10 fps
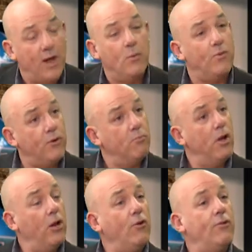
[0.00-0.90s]
were from
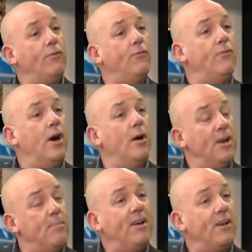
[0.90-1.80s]
lots of
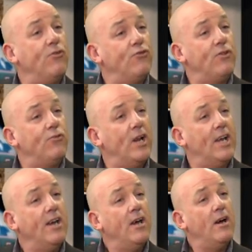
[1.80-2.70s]
independent countries,
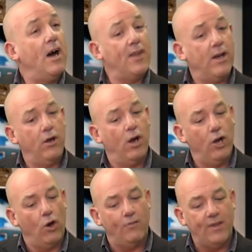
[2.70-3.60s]
really. I think a
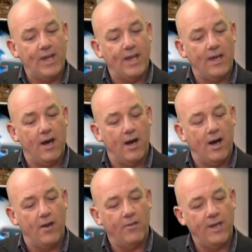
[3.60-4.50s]
lot of the
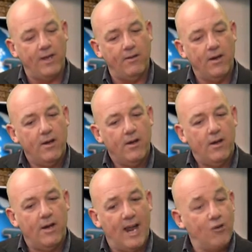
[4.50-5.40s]

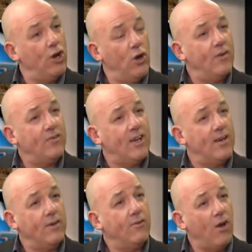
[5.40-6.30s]
election
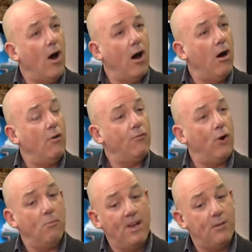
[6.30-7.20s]
overseers are
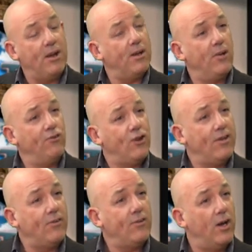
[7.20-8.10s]
from independent
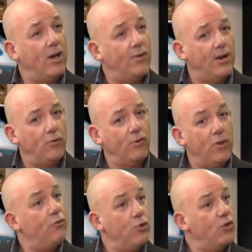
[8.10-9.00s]
countries. They don't do
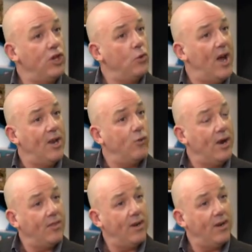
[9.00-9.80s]
it through the UN or anything